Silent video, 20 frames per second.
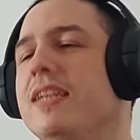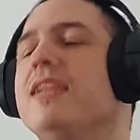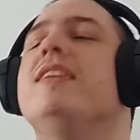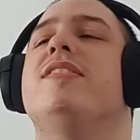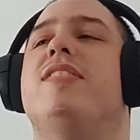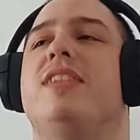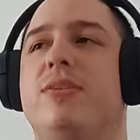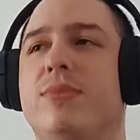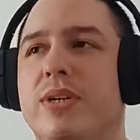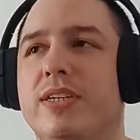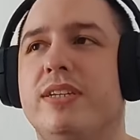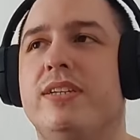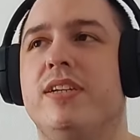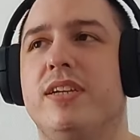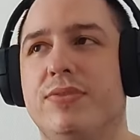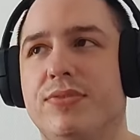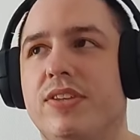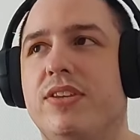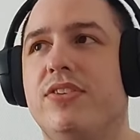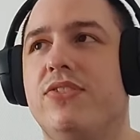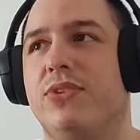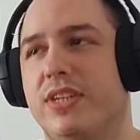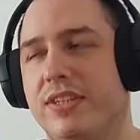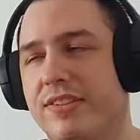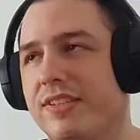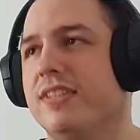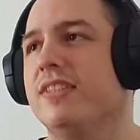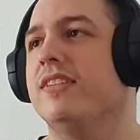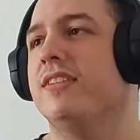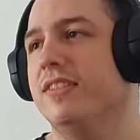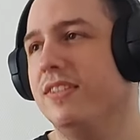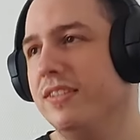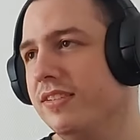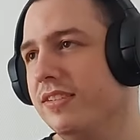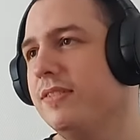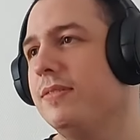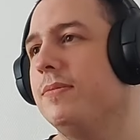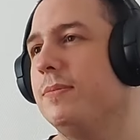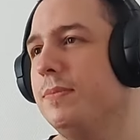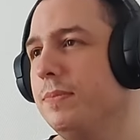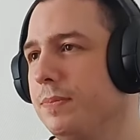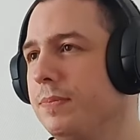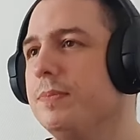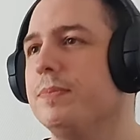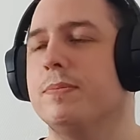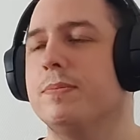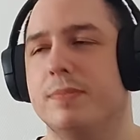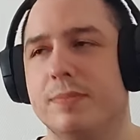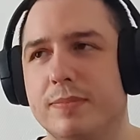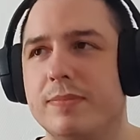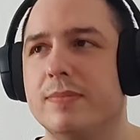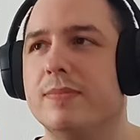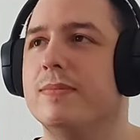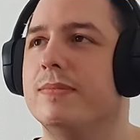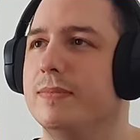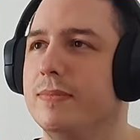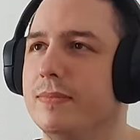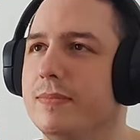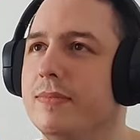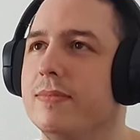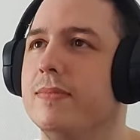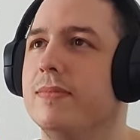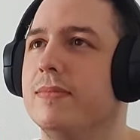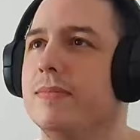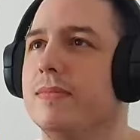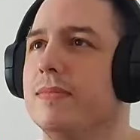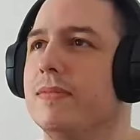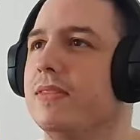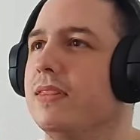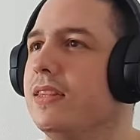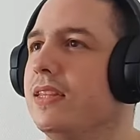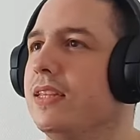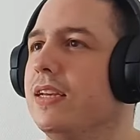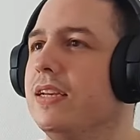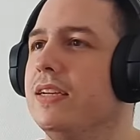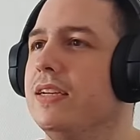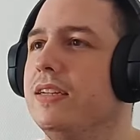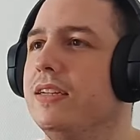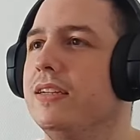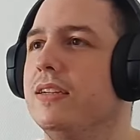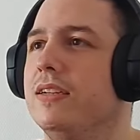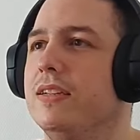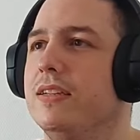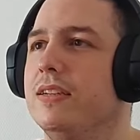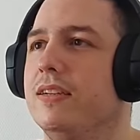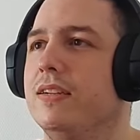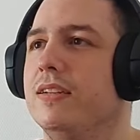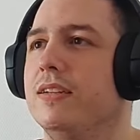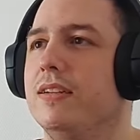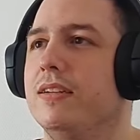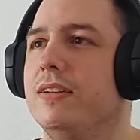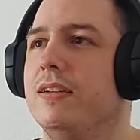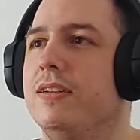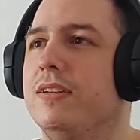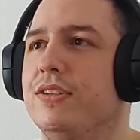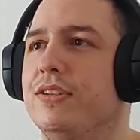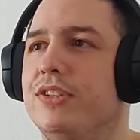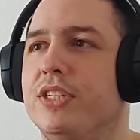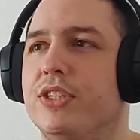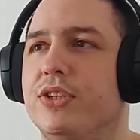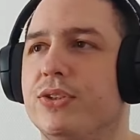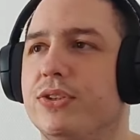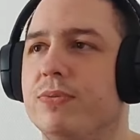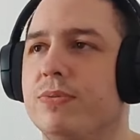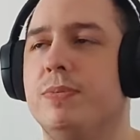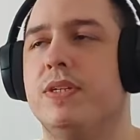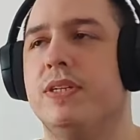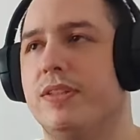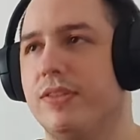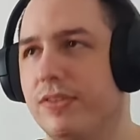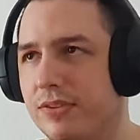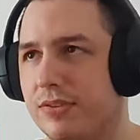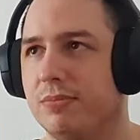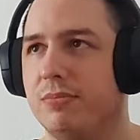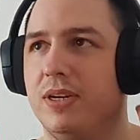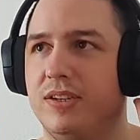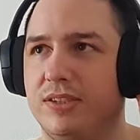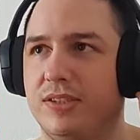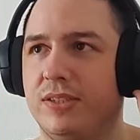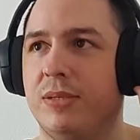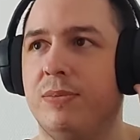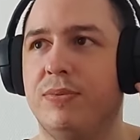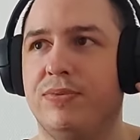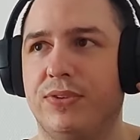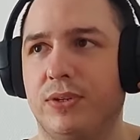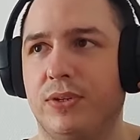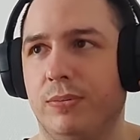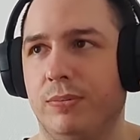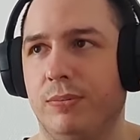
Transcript: Sigwine, that's right. Well, if it hurts, just let me know. She's cute, but as I said before,